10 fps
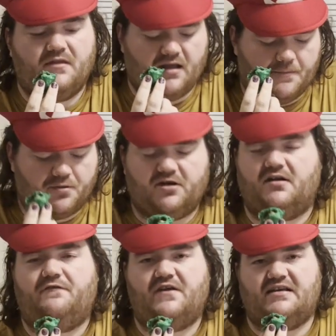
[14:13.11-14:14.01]
and putting a
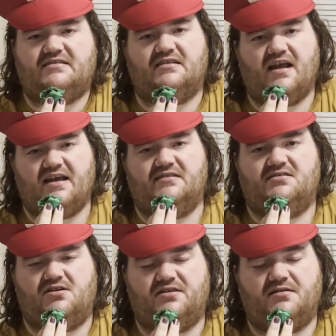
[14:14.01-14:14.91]
face and hands
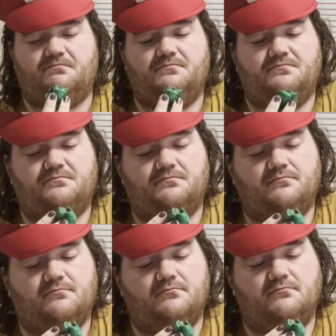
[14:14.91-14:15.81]
on them.
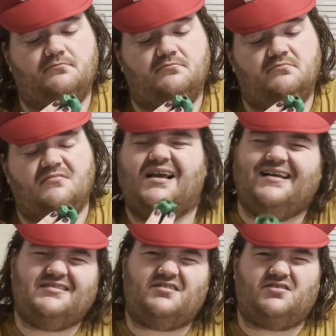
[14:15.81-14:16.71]

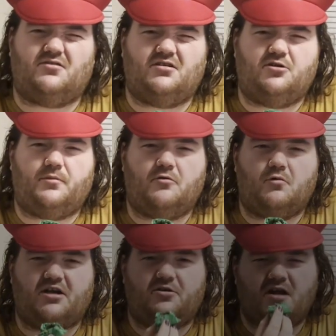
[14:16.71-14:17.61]
That's also a little bit
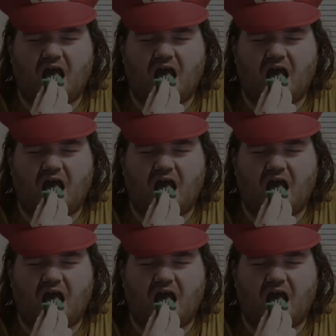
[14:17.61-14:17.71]
weird.